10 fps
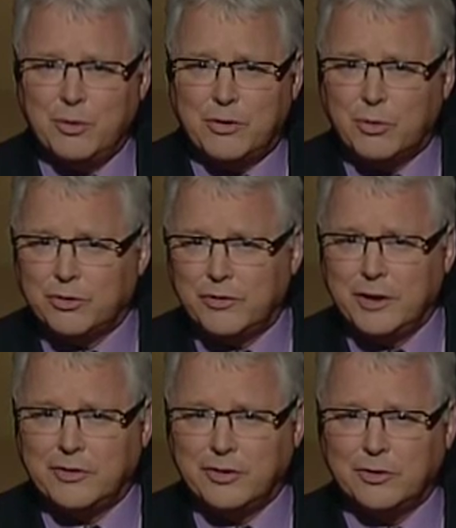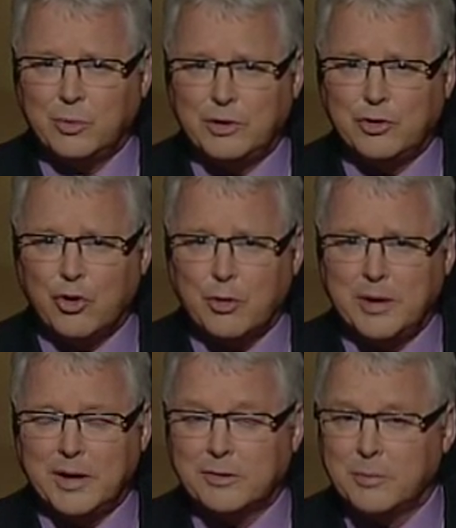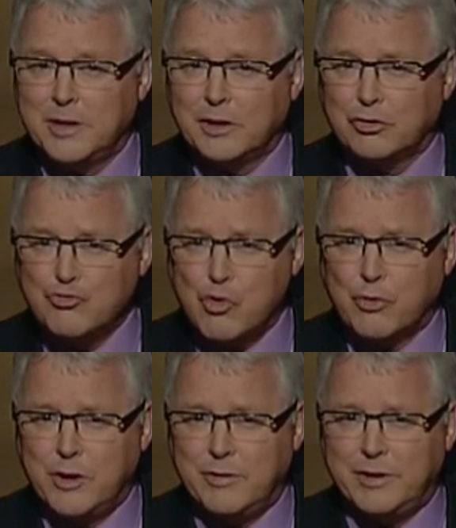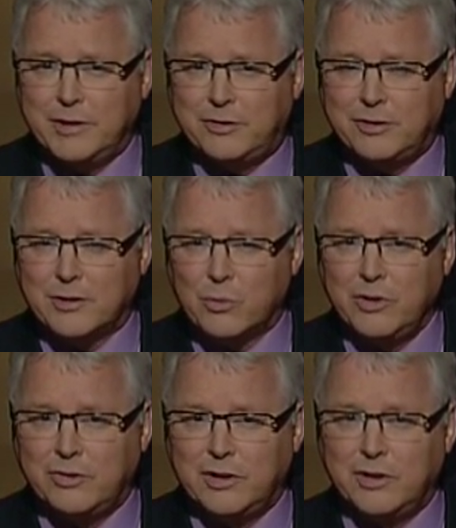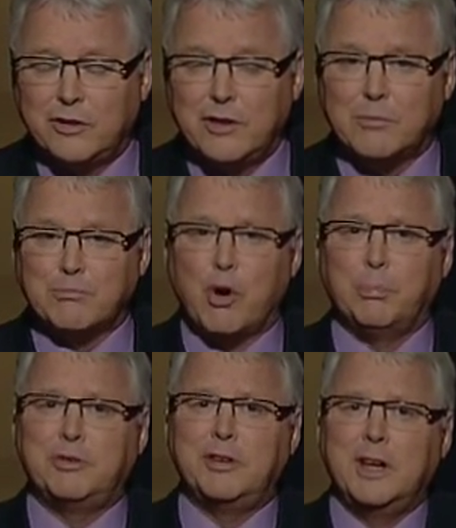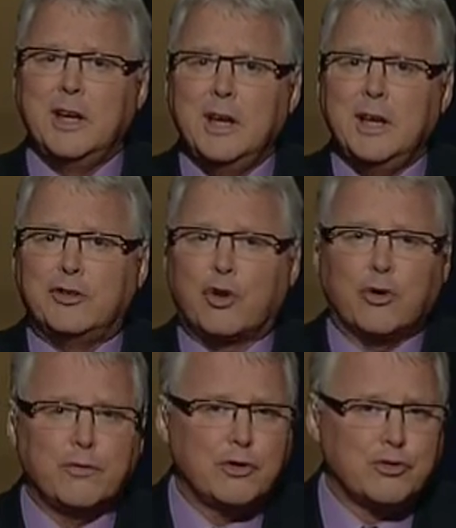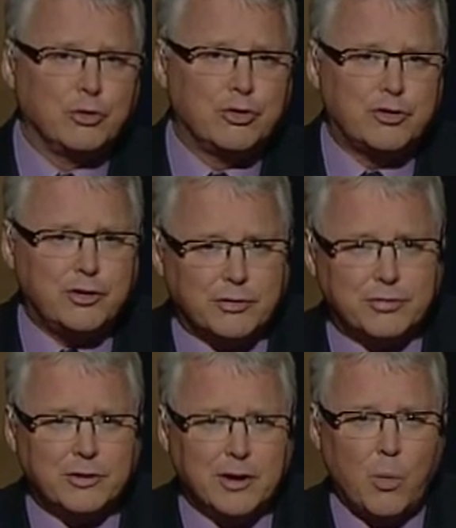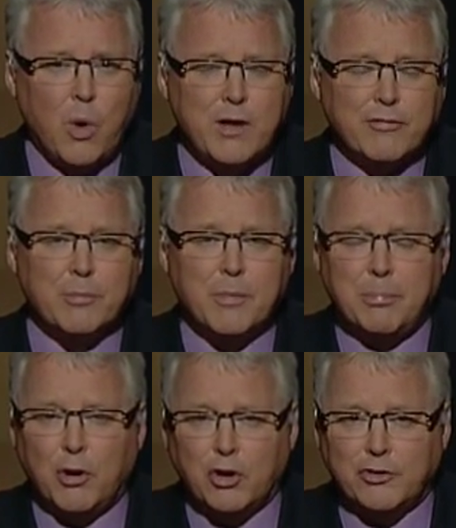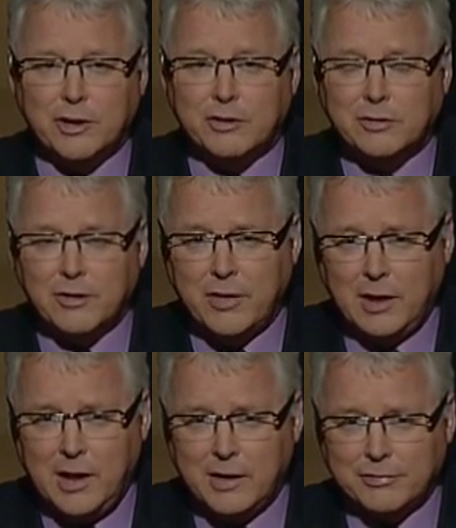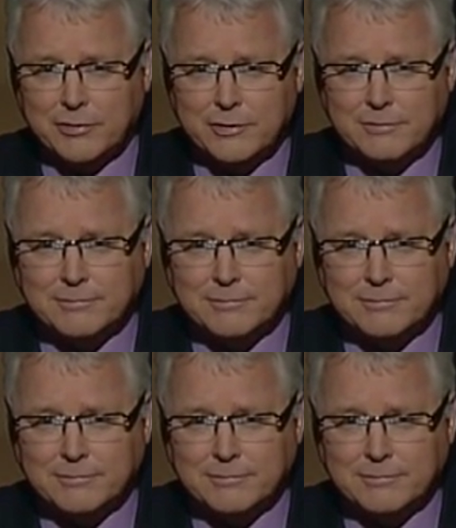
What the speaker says: with Christopher Hitchens, we talk about some of the extraordinary events in recent history that prompted his controversial shift away from the politics of the left.